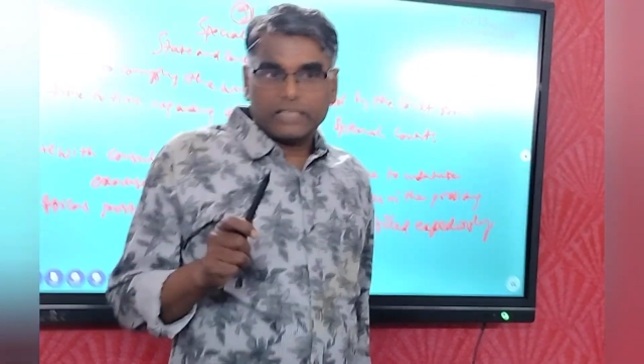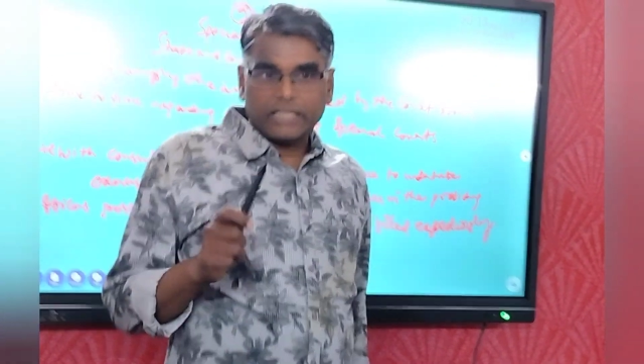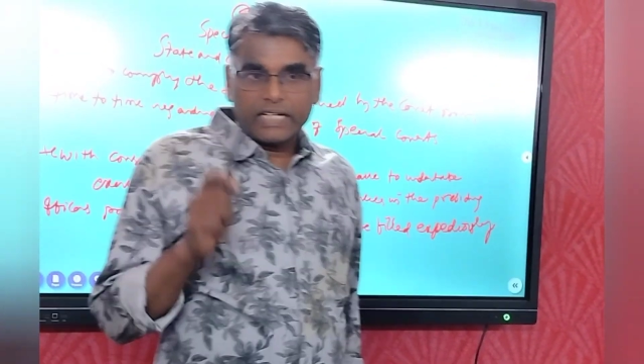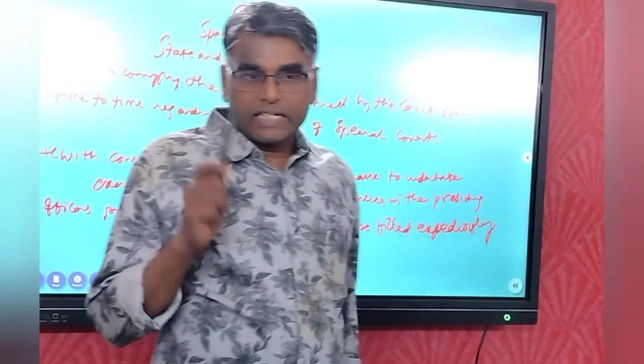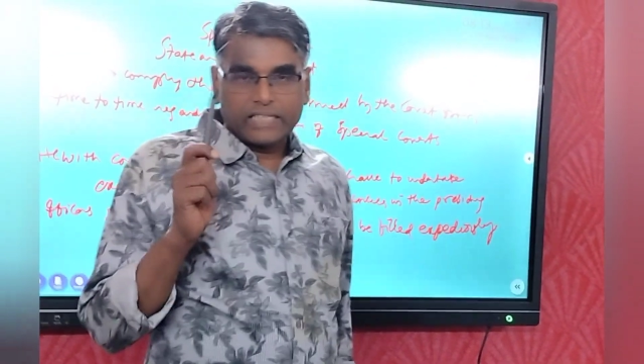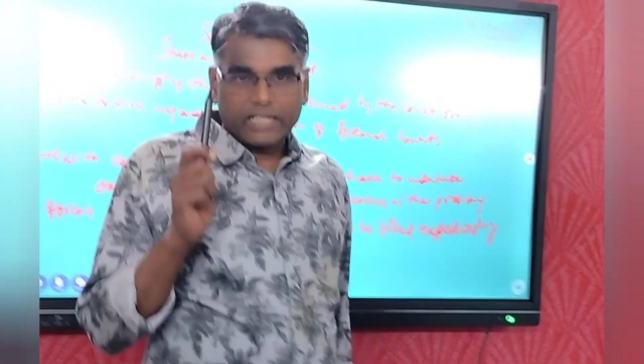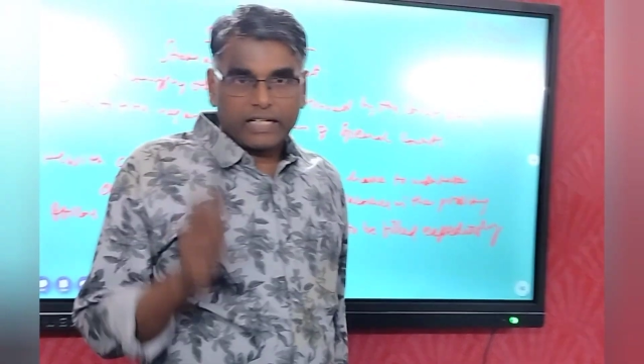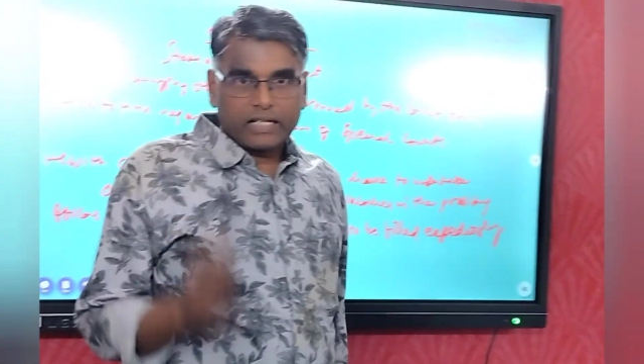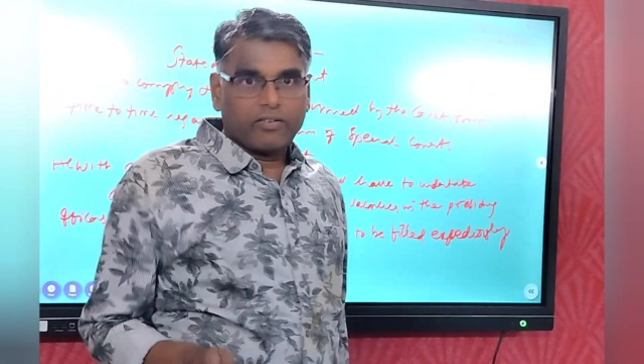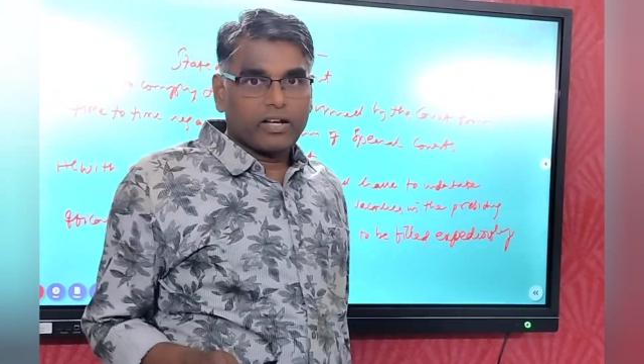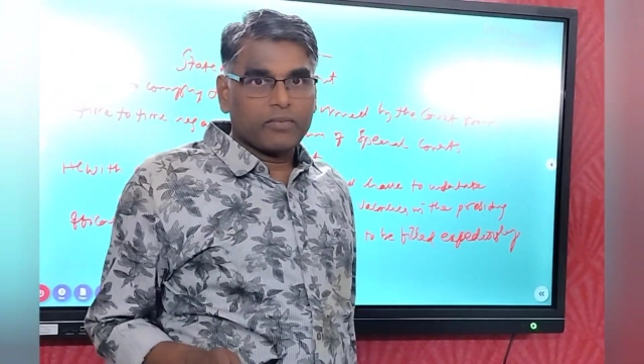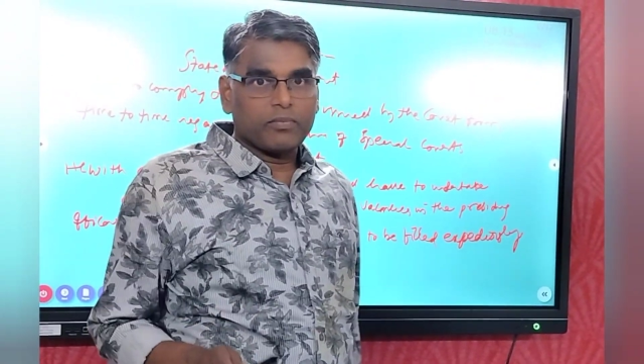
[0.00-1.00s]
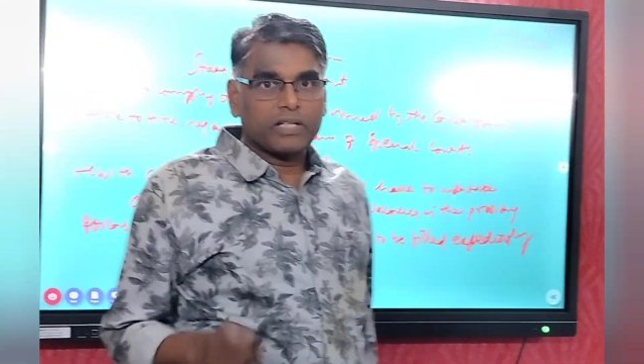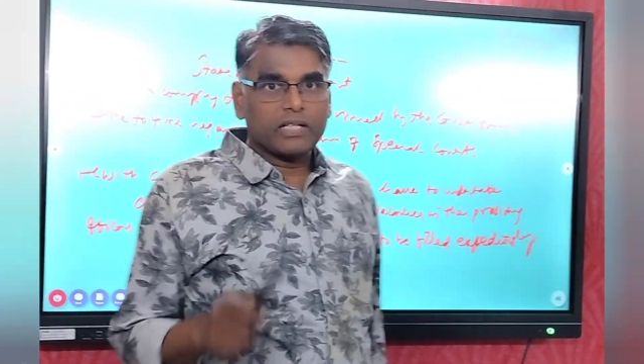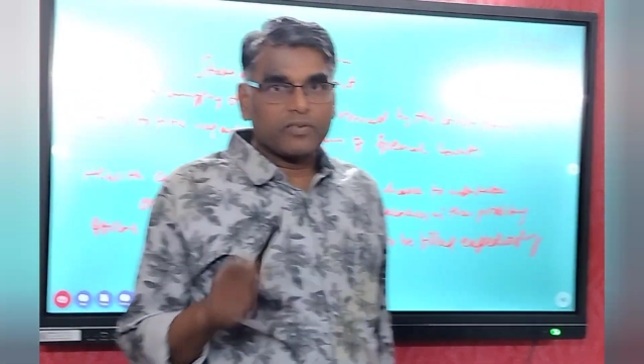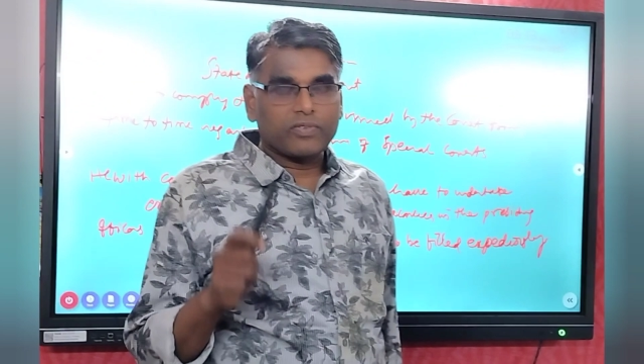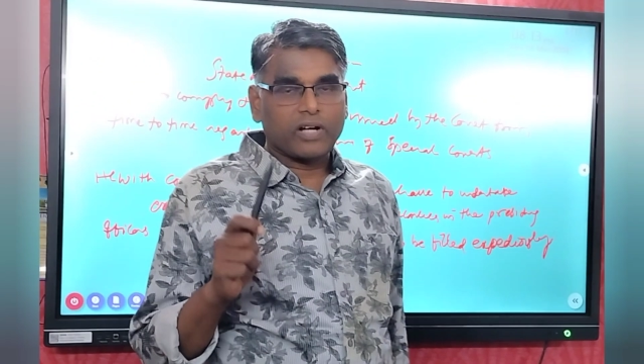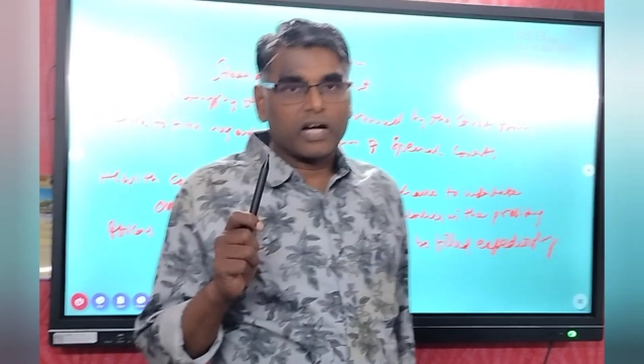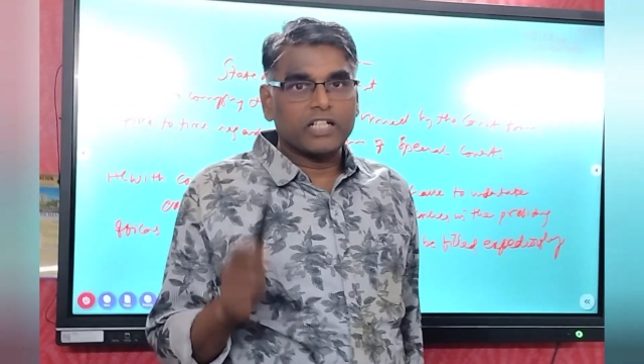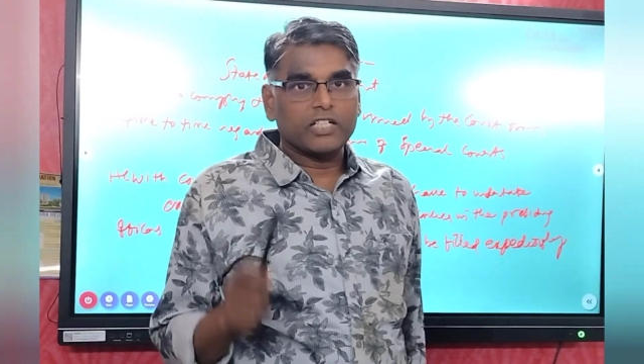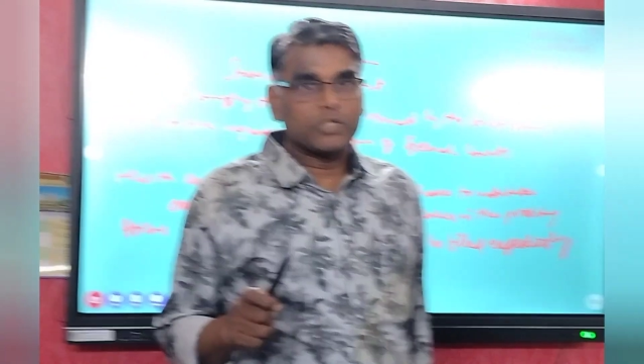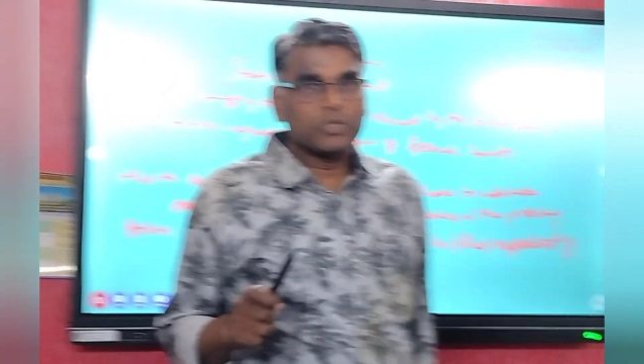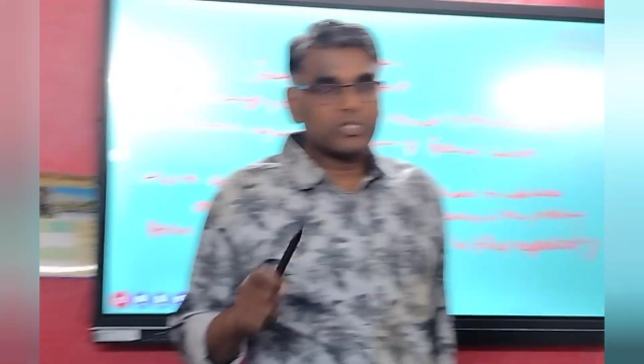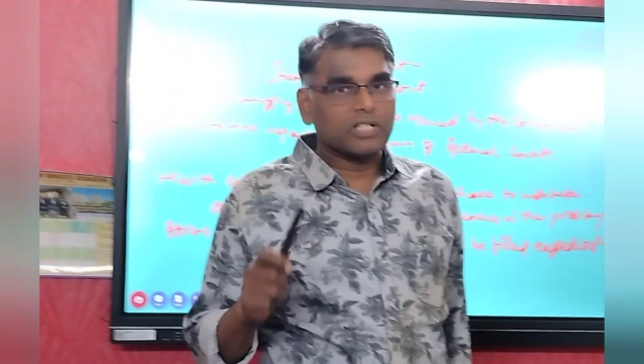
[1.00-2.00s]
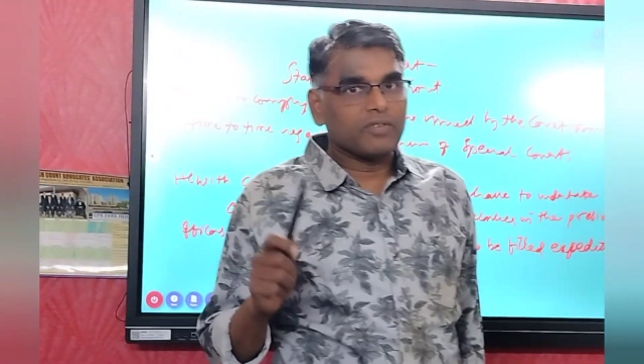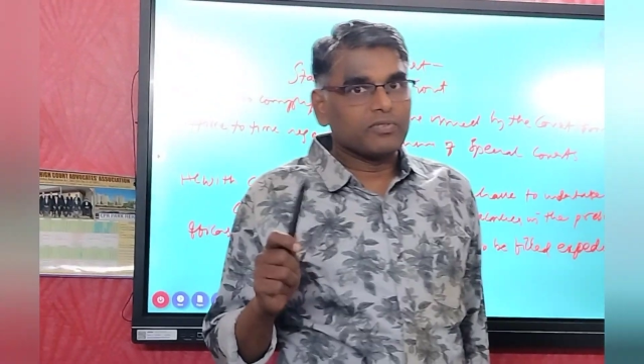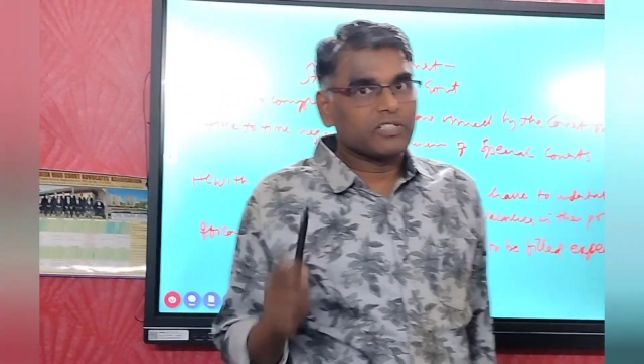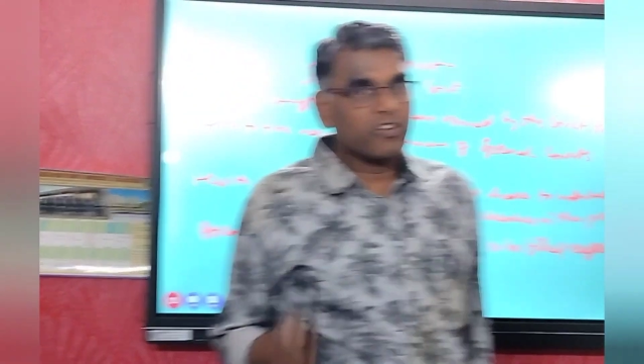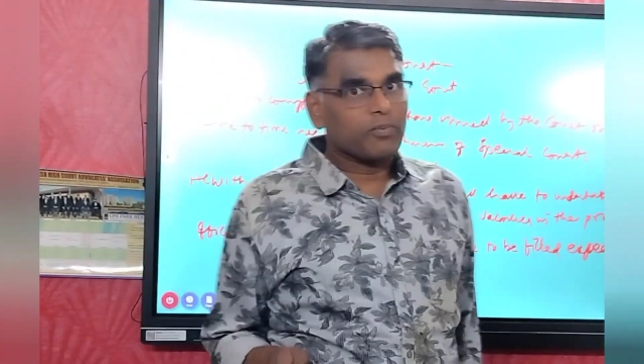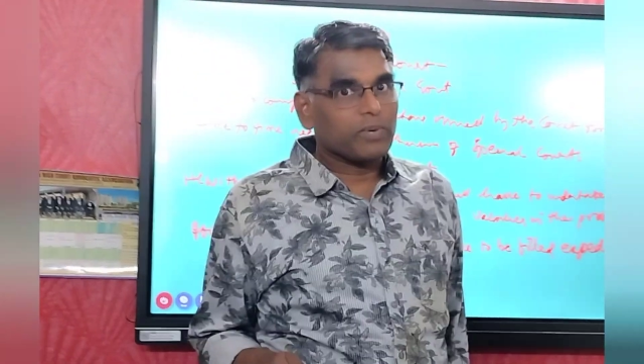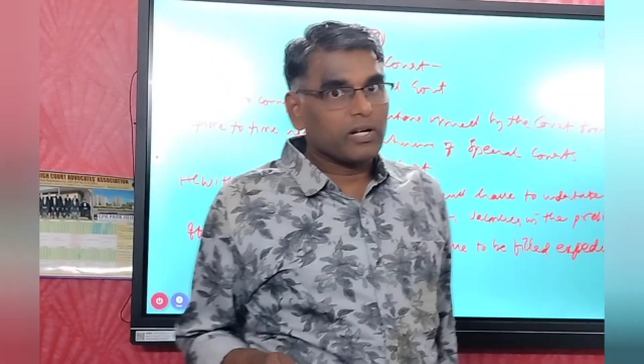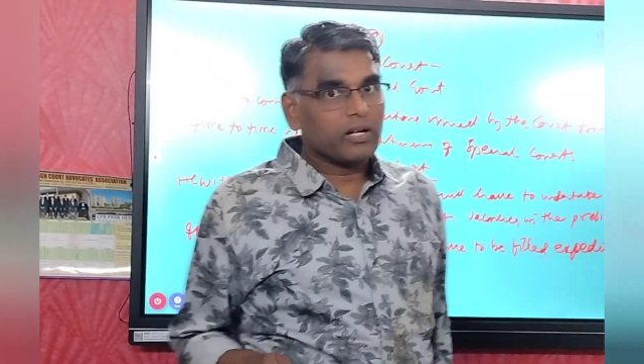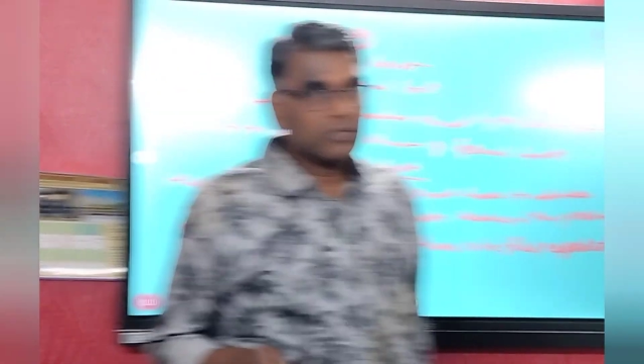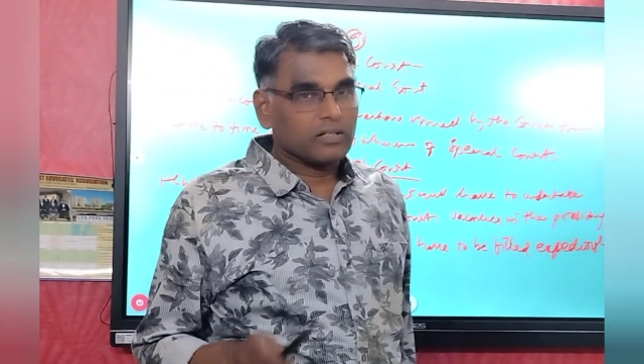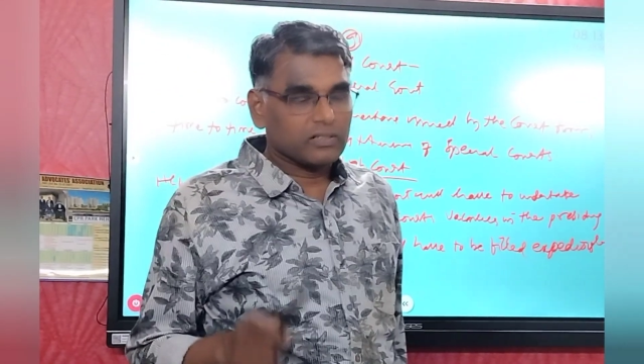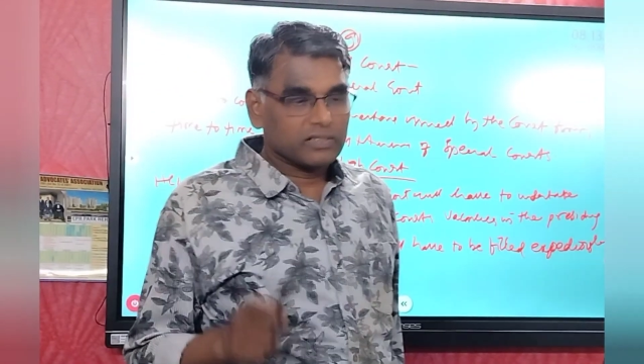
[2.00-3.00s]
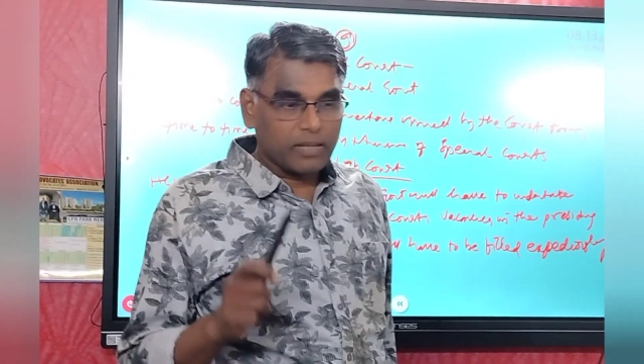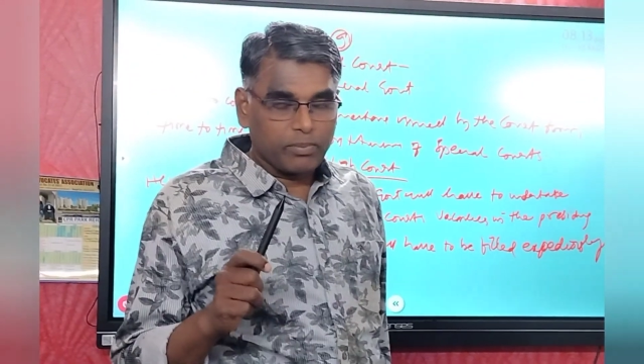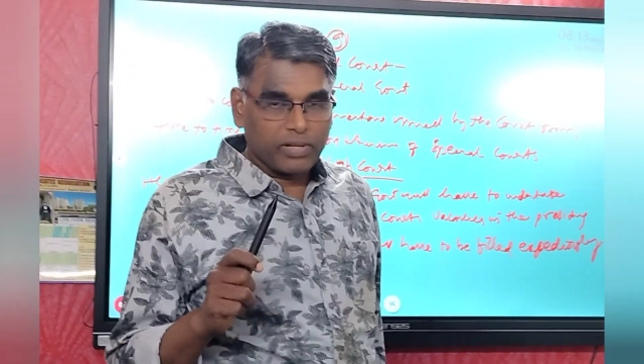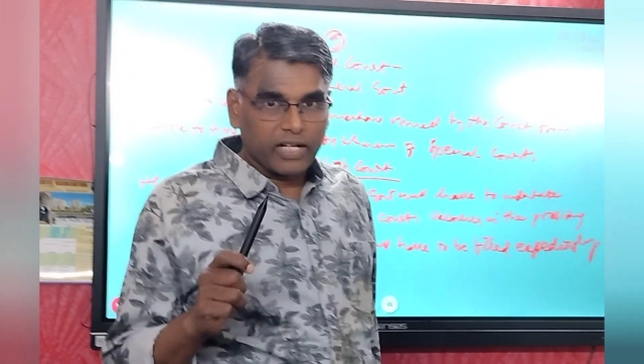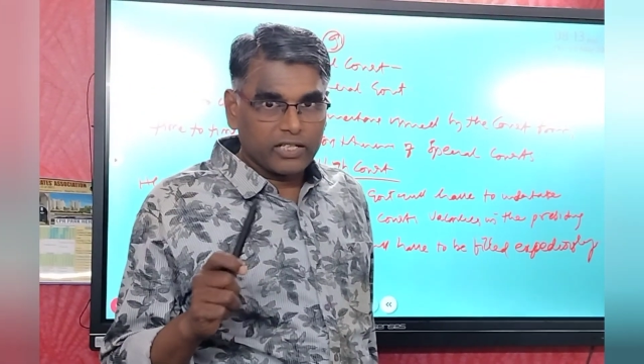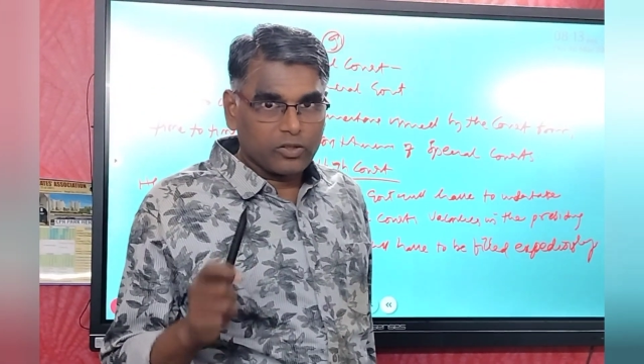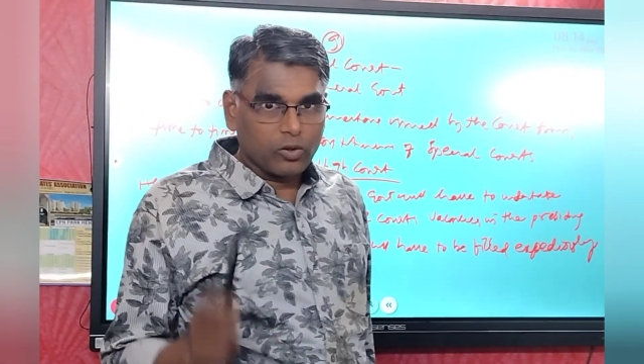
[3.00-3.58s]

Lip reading: there is a requirement of constitution of separate